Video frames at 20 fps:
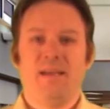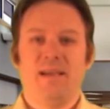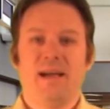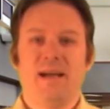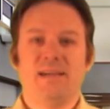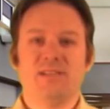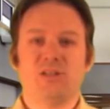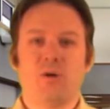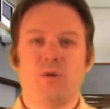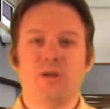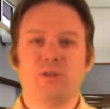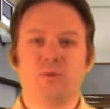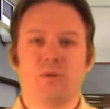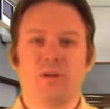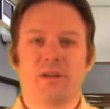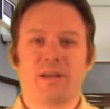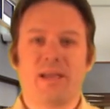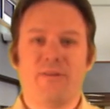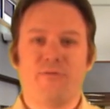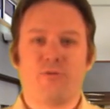As always, we're
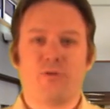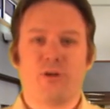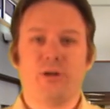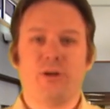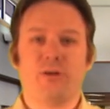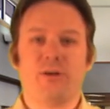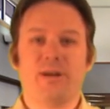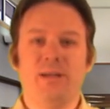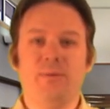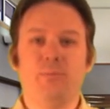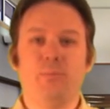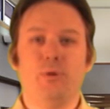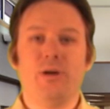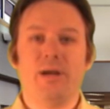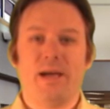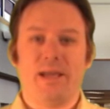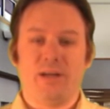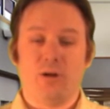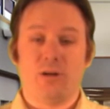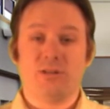looking for your
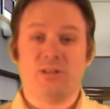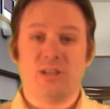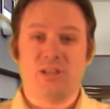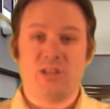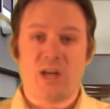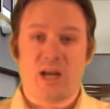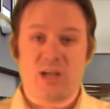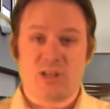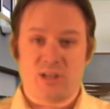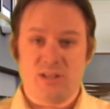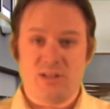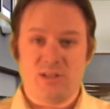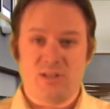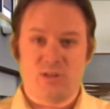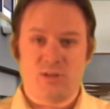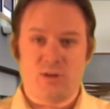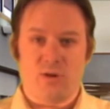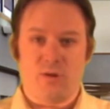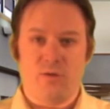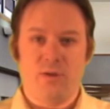input and your suggestions,
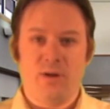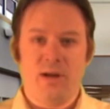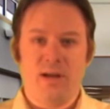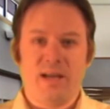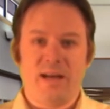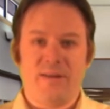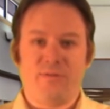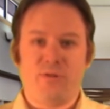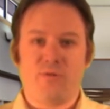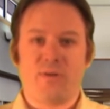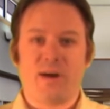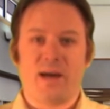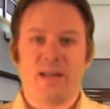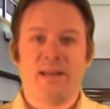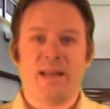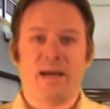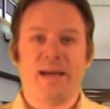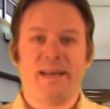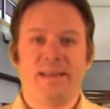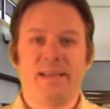so if you've got
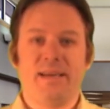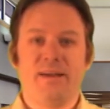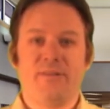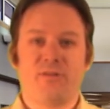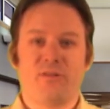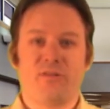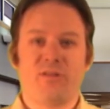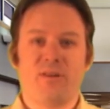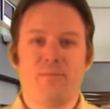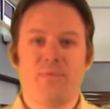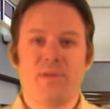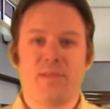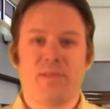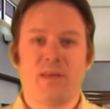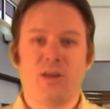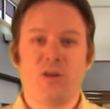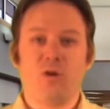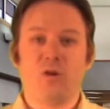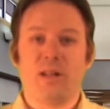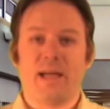an idea for something
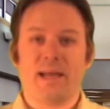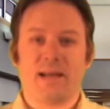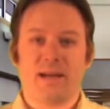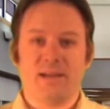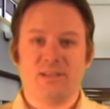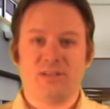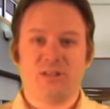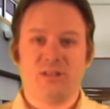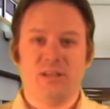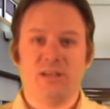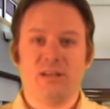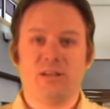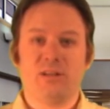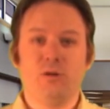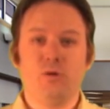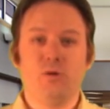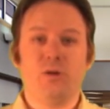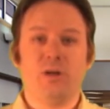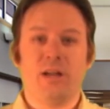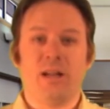that you'd like us to
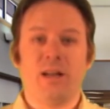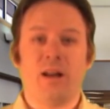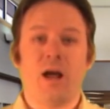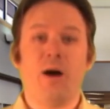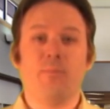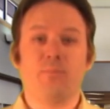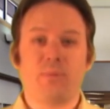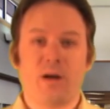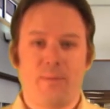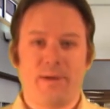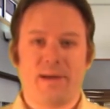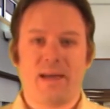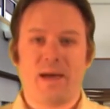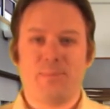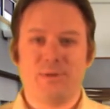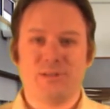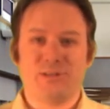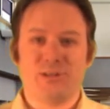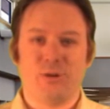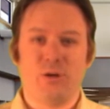include in an upcoming
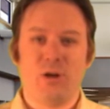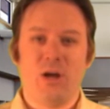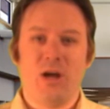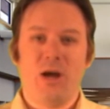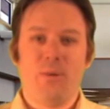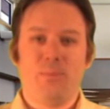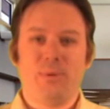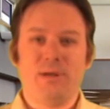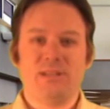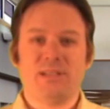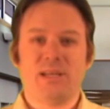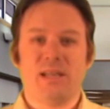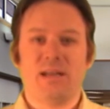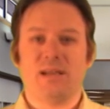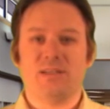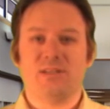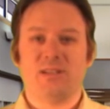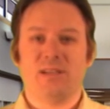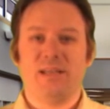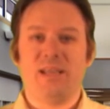episode, please send
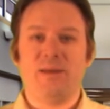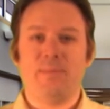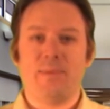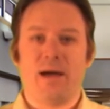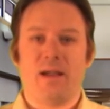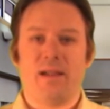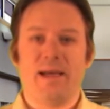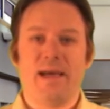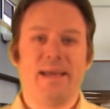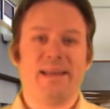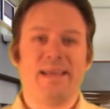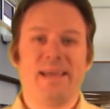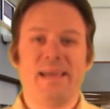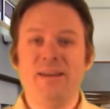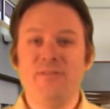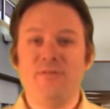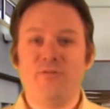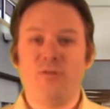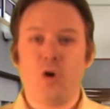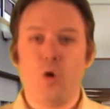us an email at
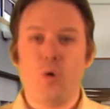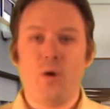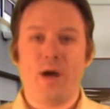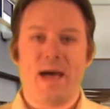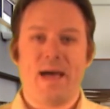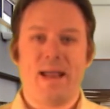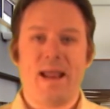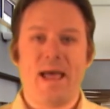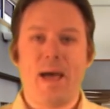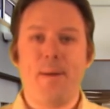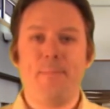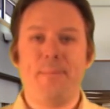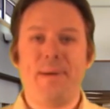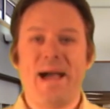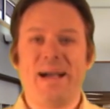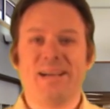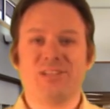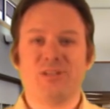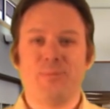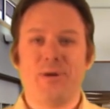info at E M
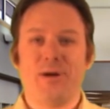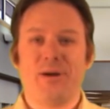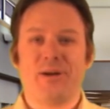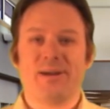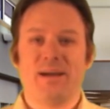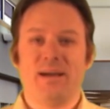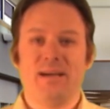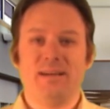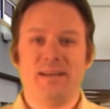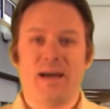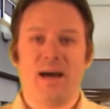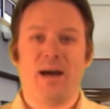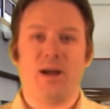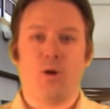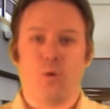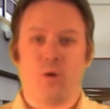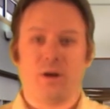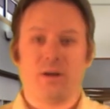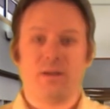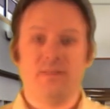Pact America dot
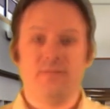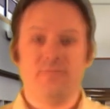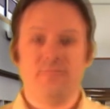org.